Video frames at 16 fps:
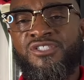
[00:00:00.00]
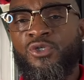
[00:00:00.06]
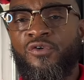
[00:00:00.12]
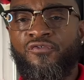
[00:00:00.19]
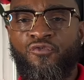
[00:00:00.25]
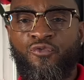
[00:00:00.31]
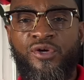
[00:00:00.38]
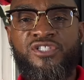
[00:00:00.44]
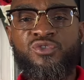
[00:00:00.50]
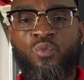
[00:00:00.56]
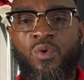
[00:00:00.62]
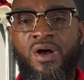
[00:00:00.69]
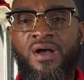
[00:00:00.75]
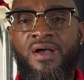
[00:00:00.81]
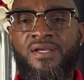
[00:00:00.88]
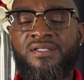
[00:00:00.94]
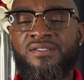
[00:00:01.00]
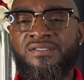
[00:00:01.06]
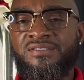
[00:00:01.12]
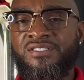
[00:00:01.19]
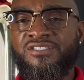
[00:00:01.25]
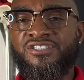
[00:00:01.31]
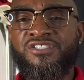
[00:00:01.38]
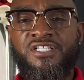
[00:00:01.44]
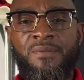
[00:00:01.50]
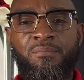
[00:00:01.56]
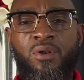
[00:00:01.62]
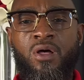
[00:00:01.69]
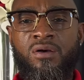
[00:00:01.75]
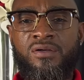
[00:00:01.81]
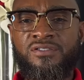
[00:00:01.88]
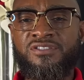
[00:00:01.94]
French wine, Chenin
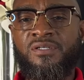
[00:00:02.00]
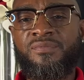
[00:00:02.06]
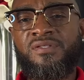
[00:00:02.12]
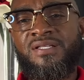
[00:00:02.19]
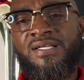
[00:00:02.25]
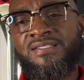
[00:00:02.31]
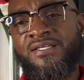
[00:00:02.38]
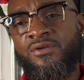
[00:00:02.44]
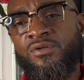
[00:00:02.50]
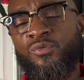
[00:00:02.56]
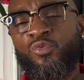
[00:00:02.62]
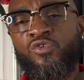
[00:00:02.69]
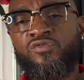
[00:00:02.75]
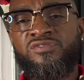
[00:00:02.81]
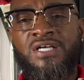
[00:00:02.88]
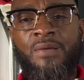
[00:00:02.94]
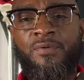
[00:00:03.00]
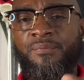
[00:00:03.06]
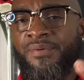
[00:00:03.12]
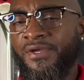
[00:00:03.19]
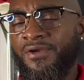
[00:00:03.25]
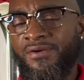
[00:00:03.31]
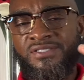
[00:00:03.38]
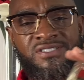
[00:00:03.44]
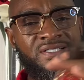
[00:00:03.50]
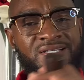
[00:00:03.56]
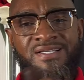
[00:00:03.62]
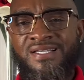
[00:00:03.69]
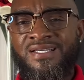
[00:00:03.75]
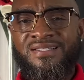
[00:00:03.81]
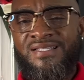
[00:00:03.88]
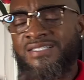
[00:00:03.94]
Blanc or something like that on a rooftop in Paris.
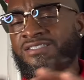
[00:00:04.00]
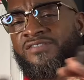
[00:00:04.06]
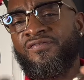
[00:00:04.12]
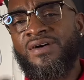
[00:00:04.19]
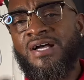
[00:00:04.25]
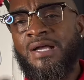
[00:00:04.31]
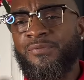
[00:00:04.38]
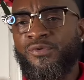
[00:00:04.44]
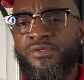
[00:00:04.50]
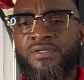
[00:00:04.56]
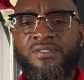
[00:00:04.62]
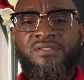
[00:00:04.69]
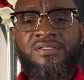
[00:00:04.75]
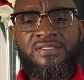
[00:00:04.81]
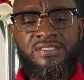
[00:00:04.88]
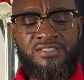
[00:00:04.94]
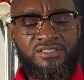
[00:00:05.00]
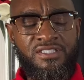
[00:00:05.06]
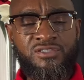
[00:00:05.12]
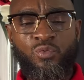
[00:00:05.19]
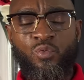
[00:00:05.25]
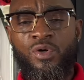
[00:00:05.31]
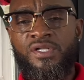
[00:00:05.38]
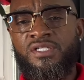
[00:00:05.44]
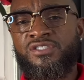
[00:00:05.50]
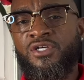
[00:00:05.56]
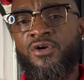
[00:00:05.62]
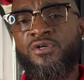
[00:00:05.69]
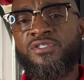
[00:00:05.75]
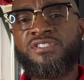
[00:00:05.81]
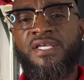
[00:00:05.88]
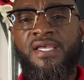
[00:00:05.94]
That's the vibe you get. It's just one that
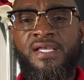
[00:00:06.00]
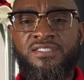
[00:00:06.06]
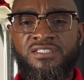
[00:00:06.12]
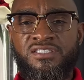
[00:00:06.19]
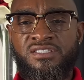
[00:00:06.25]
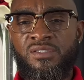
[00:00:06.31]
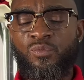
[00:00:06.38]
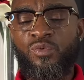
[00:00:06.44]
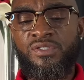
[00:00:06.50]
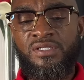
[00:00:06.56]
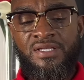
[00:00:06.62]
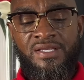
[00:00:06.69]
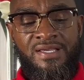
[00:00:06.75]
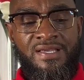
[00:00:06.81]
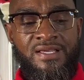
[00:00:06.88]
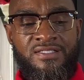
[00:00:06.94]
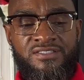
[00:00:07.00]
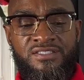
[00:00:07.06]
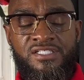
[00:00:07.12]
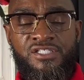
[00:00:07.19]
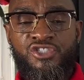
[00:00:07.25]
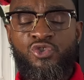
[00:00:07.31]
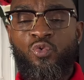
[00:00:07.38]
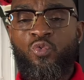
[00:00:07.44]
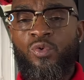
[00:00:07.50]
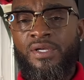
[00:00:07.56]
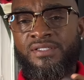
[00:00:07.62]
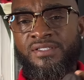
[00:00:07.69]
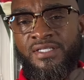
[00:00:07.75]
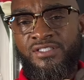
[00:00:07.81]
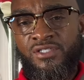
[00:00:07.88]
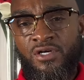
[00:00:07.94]
turns heads, and someone sees you and
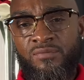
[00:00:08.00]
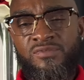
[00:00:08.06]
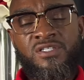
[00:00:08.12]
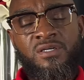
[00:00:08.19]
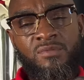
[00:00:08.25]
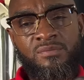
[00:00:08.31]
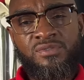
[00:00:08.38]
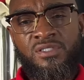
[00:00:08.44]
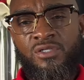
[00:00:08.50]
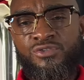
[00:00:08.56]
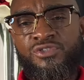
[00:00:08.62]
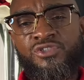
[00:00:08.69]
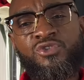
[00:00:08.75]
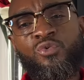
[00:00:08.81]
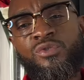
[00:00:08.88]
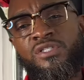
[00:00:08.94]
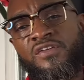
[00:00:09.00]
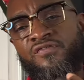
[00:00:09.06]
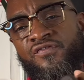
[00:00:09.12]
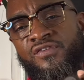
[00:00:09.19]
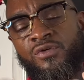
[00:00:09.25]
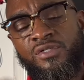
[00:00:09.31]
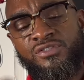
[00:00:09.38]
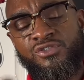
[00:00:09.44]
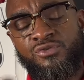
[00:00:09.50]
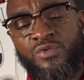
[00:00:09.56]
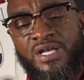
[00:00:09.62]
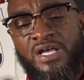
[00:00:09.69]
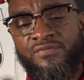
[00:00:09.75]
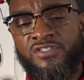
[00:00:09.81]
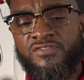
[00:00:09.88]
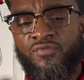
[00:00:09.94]
they come up close to you and they feel that you
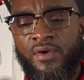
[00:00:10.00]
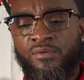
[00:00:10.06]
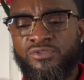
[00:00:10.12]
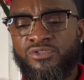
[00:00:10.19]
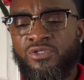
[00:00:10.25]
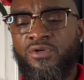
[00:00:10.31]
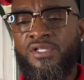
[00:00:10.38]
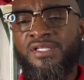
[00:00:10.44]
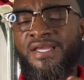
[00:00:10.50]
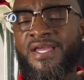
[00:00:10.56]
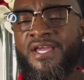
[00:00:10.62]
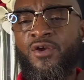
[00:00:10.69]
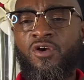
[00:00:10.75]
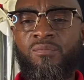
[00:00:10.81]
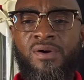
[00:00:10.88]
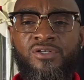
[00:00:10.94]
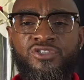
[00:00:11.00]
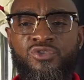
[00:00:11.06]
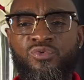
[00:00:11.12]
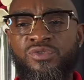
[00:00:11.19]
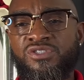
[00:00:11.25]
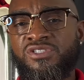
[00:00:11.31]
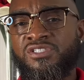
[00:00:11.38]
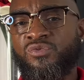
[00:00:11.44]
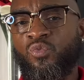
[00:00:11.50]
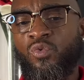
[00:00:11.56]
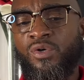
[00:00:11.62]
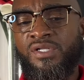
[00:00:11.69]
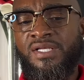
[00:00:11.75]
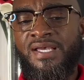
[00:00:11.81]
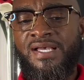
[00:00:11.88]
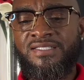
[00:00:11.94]
have this fragrance on, and the air about you is just one
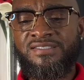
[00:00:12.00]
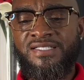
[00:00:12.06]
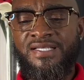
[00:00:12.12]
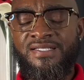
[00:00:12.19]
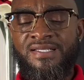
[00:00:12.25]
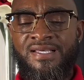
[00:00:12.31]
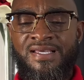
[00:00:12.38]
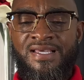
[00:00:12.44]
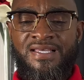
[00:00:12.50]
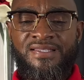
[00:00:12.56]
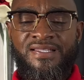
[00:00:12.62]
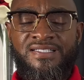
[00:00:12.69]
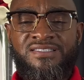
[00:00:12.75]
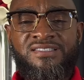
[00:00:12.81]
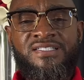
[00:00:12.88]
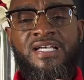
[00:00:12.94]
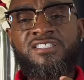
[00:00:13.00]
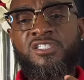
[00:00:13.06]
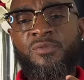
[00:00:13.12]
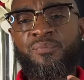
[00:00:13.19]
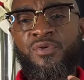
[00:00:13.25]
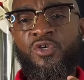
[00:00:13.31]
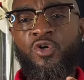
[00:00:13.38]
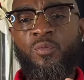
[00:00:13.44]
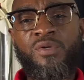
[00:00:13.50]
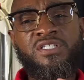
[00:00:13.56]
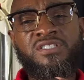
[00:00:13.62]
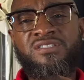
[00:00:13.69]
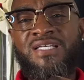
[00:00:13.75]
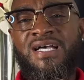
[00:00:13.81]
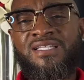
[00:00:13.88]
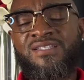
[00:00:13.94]
that has that sex appeal, but it's
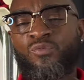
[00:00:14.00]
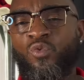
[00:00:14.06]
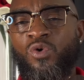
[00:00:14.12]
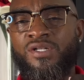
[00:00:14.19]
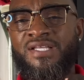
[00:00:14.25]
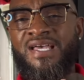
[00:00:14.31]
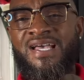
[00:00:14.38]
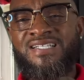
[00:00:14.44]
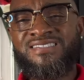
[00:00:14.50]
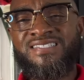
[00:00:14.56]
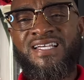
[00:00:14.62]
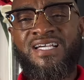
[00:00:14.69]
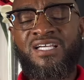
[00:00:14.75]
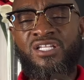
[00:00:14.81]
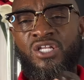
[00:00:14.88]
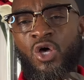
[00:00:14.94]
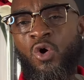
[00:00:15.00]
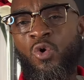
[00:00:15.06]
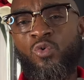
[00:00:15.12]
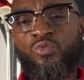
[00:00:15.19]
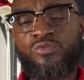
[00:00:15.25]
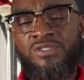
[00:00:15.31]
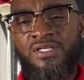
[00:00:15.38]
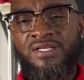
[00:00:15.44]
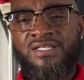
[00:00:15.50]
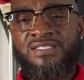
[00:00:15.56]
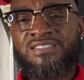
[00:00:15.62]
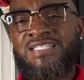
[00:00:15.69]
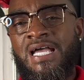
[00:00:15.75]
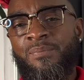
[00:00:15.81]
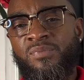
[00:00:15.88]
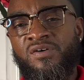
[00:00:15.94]
not one that has that cologne
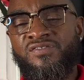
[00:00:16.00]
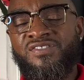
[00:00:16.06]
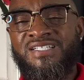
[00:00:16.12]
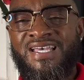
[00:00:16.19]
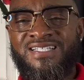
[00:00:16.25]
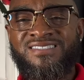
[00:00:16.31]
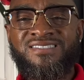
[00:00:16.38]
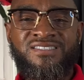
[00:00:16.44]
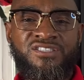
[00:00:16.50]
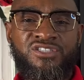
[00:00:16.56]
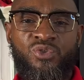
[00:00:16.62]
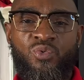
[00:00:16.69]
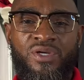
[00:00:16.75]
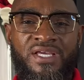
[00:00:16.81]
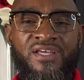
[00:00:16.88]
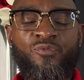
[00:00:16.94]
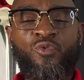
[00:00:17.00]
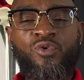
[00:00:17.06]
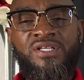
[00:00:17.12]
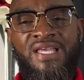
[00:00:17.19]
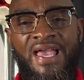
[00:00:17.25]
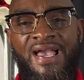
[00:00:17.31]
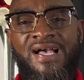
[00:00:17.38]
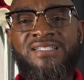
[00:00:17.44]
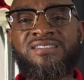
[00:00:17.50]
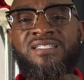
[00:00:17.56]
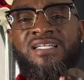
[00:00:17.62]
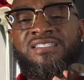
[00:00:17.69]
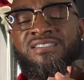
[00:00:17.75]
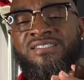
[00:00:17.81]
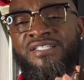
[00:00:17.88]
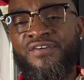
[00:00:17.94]
type of essence to it. It really has
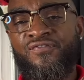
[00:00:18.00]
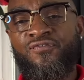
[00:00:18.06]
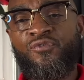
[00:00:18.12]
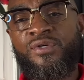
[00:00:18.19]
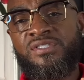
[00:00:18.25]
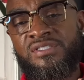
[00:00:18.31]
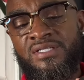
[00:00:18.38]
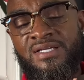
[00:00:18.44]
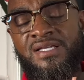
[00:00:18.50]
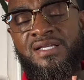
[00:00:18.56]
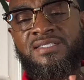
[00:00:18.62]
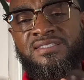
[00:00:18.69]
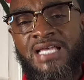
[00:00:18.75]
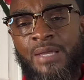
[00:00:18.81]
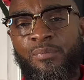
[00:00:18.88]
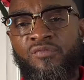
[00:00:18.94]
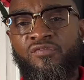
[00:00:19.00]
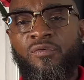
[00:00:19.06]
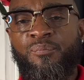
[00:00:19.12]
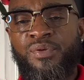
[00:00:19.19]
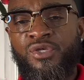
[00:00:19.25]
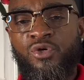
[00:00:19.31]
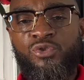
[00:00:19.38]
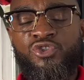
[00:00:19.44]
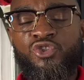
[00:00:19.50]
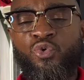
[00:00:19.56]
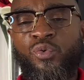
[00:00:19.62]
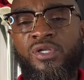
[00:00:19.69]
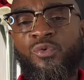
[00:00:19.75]
a different type of appeal to it.